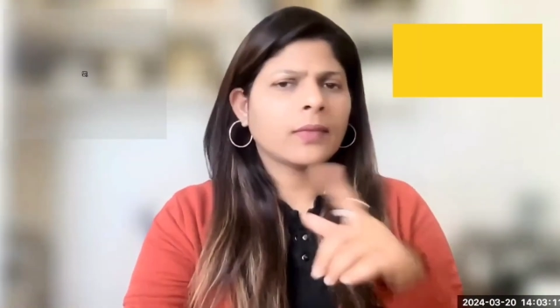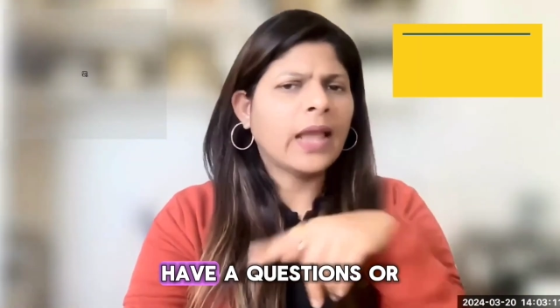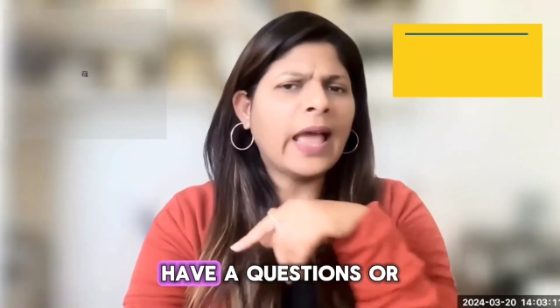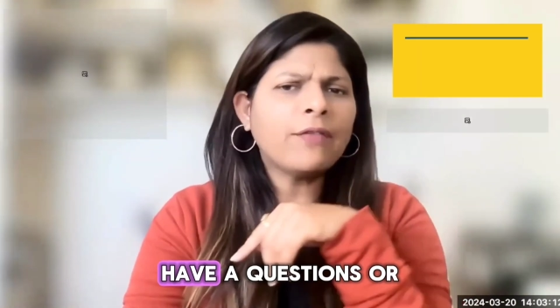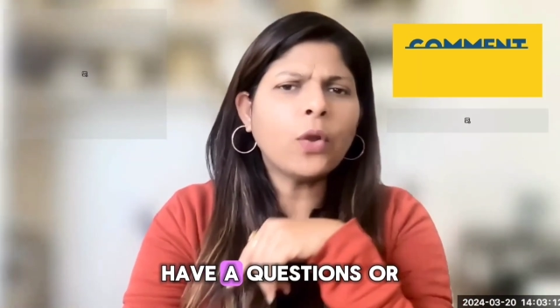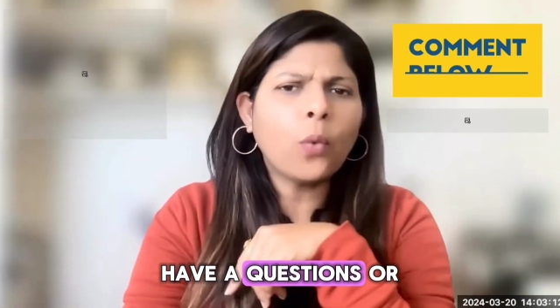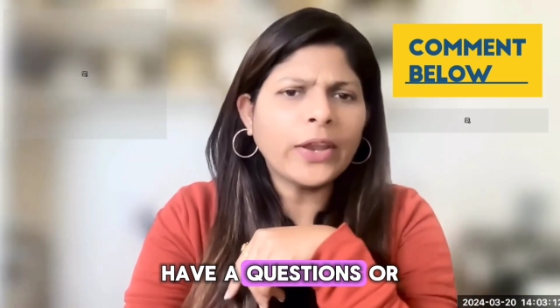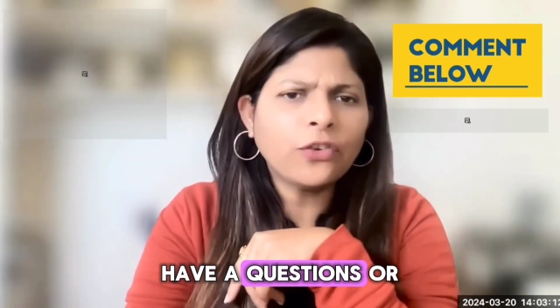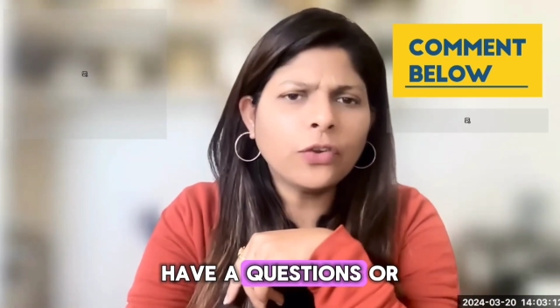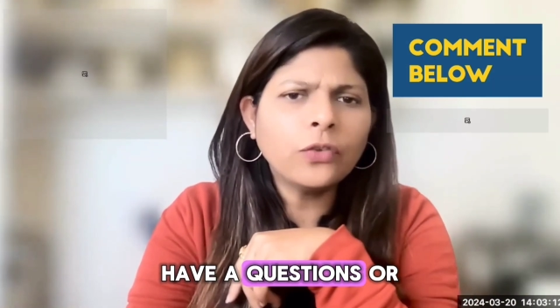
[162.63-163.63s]
Have a
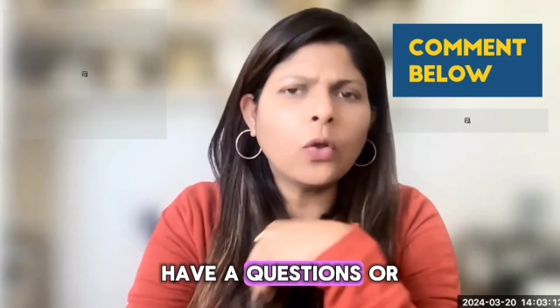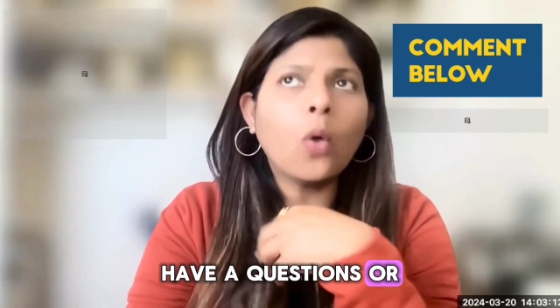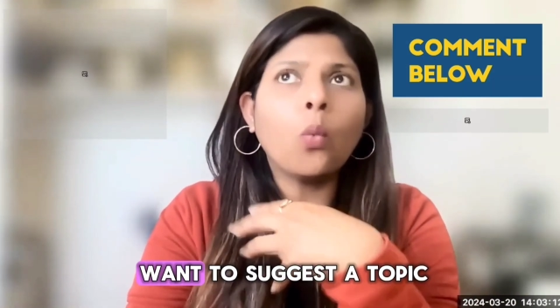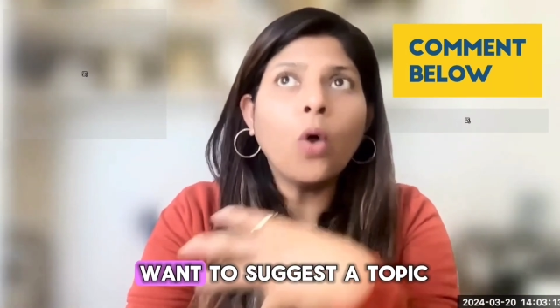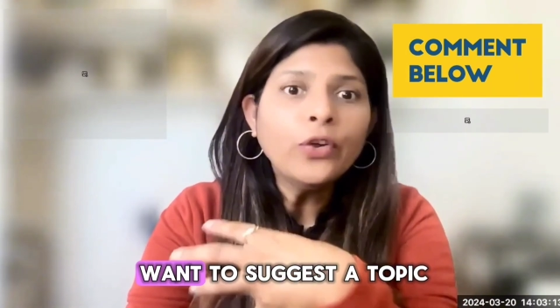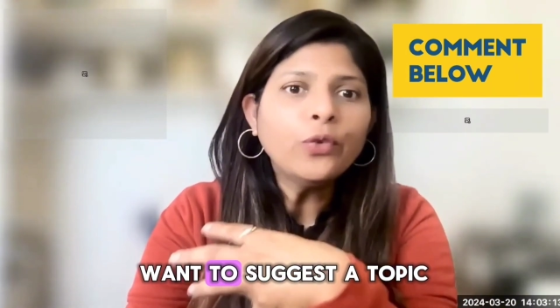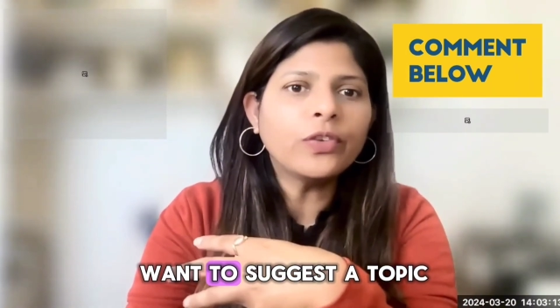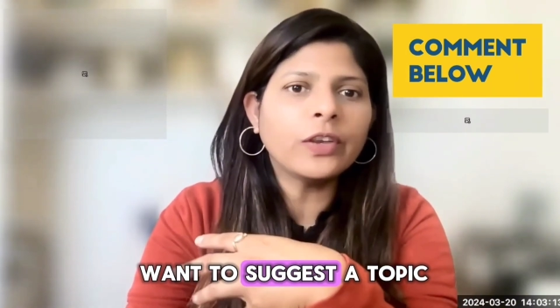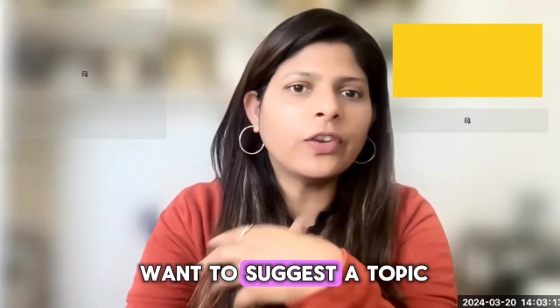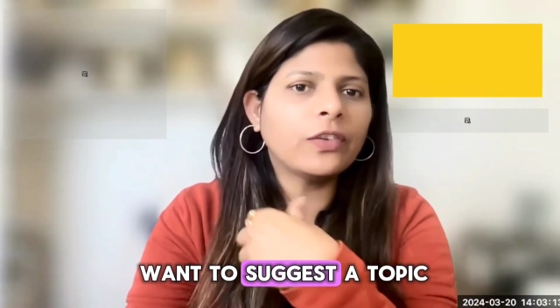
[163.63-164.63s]
questions or want to
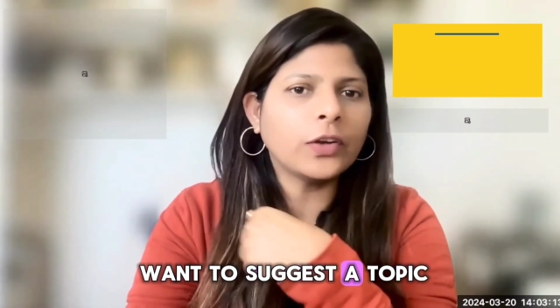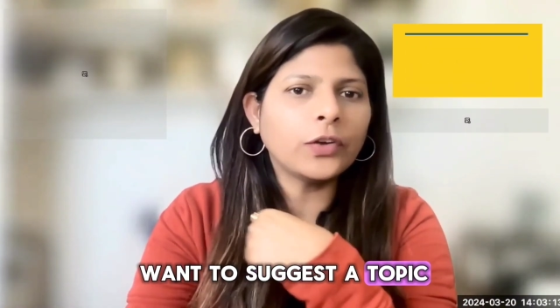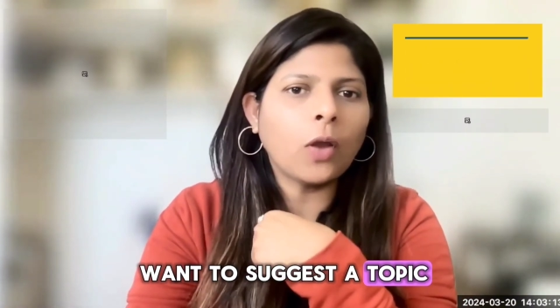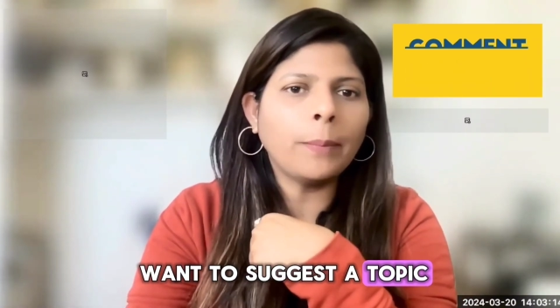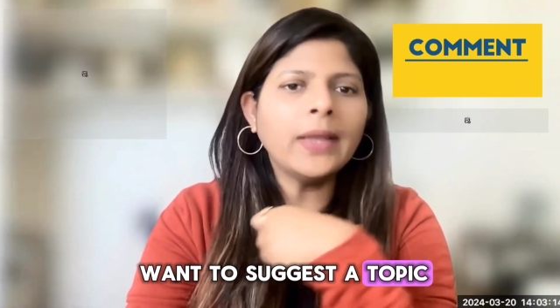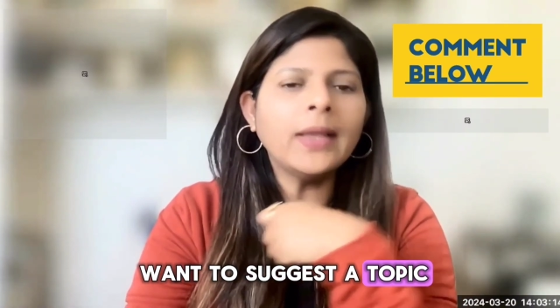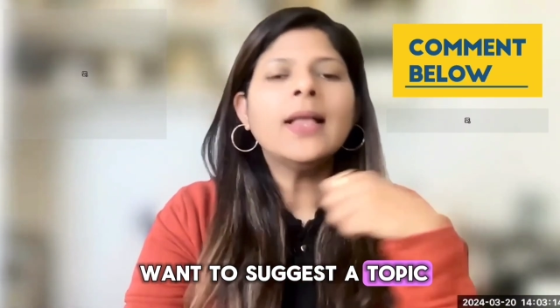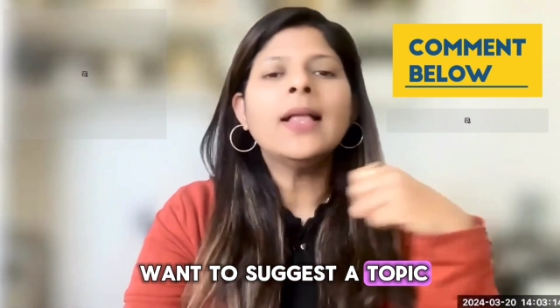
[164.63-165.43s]
suggest a topic?